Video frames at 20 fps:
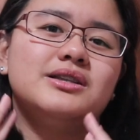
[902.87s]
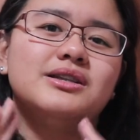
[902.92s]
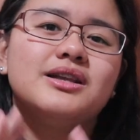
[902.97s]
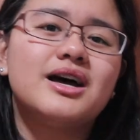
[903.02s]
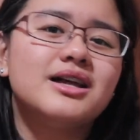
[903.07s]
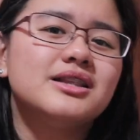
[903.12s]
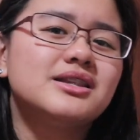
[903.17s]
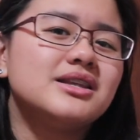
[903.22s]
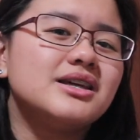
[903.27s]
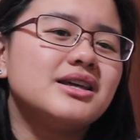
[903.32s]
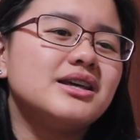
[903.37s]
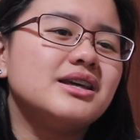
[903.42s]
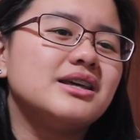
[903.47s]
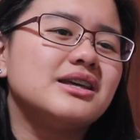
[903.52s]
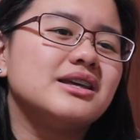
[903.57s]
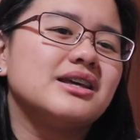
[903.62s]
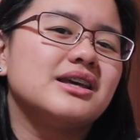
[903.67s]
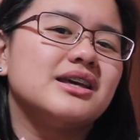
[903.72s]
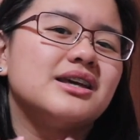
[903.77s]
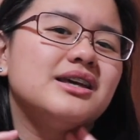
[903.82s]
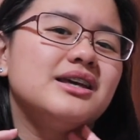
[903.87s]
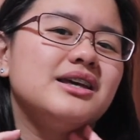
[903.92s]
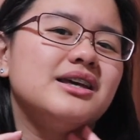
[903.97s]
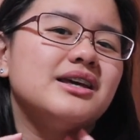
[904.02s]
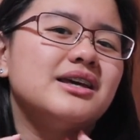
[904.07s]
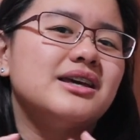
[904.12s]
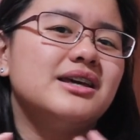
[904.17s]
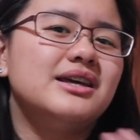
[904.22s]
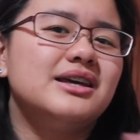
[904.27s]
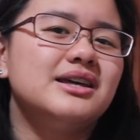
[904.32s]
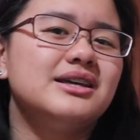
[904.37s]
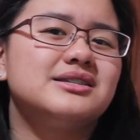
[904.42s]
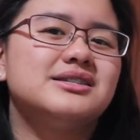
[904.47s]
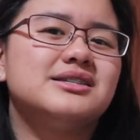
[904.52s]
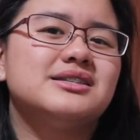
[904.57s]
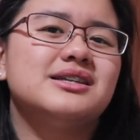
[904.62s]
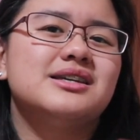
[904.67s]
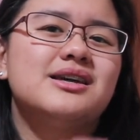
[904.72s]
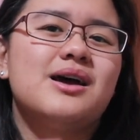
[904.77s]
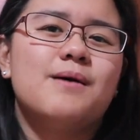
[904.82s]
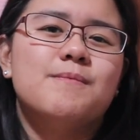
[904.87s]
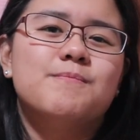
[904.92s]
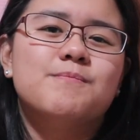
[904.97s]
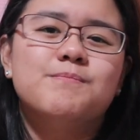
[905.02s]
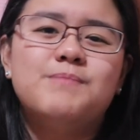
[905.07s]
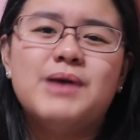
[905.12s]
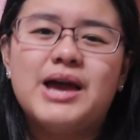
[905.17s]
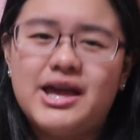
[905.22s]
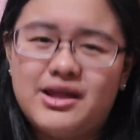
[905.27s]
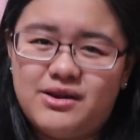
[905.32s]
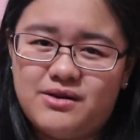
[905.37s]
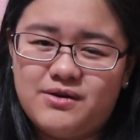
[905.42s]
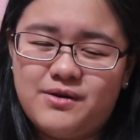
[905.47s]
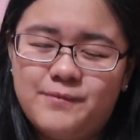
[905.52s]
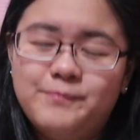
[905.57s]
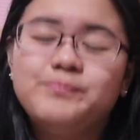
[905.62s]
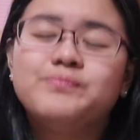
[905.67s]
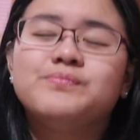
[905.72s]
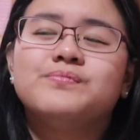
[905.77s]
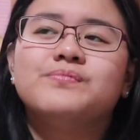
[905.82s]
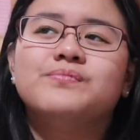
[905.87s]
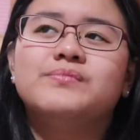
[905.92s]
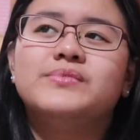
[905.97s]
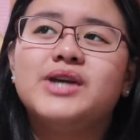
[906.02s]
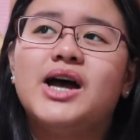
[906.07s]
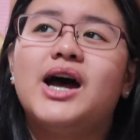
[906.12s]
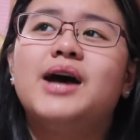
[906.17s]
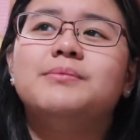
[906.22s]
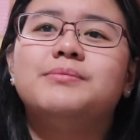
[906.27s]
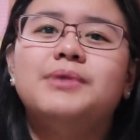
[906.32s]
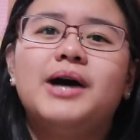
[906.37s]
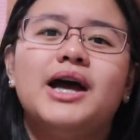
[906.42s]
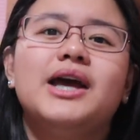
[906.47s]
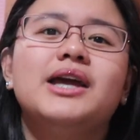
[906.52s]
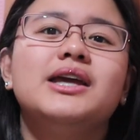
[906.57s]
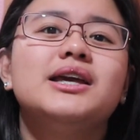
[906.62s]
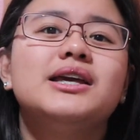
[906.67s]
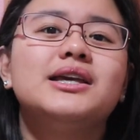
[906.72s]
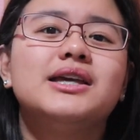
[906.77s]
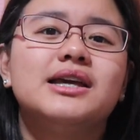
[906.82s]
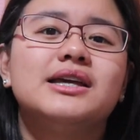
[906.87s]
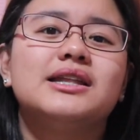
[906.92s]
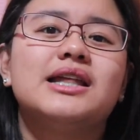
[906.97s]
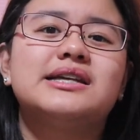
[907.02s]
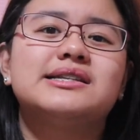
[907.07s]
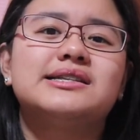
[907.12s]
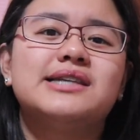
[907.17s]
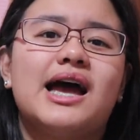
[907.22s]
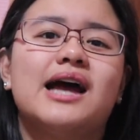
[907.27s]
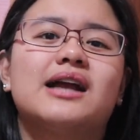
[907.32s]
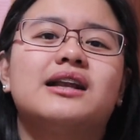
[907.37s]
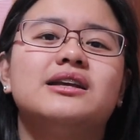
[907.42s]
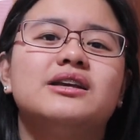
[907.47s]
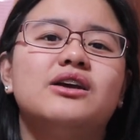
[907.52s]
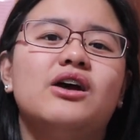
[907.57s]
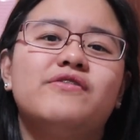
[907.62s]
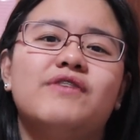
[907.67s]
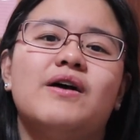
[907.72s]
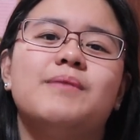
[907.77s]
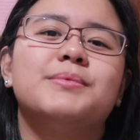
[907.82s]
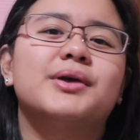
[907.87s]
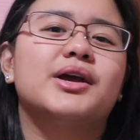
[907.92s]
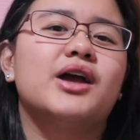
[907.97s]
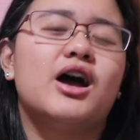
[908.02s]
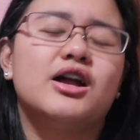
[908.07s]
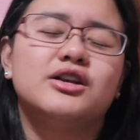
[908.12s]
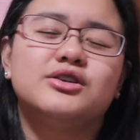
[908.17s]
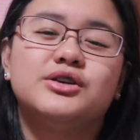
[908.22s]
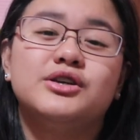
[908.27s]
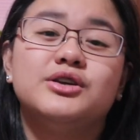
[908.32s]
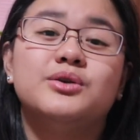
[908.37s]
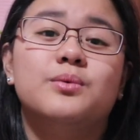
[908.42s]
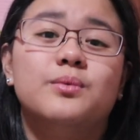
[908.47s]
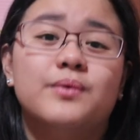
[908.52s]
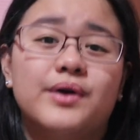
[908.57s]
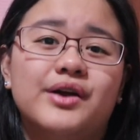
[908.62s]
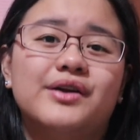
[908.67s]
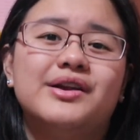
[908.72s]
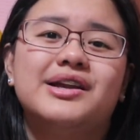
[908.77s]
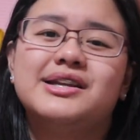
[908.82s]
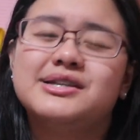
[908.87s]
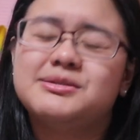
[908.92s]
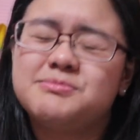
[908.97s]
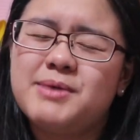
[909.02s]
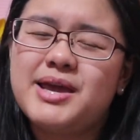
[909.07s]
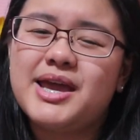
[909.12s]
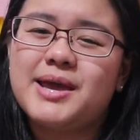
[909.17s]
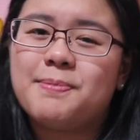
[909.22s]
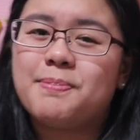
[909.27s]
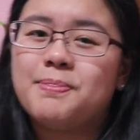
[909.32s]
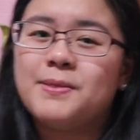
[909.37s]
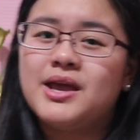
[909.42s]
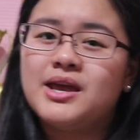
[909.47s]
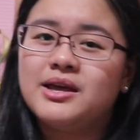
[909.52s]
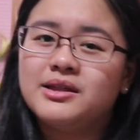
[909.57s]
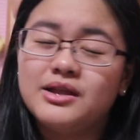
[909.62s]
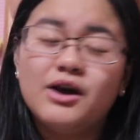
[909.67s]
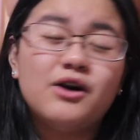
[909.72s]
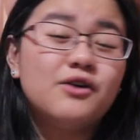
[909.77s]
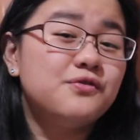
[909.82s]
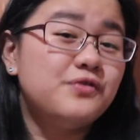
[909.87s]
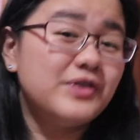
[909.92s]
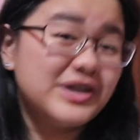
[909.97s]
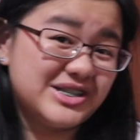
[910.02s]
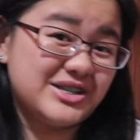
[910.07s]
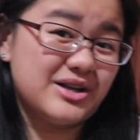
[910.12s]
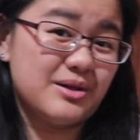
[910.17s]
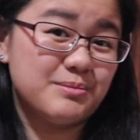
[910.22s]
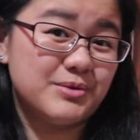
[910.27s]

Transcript: nothing is better than buying it exactly from the country where it is made. The official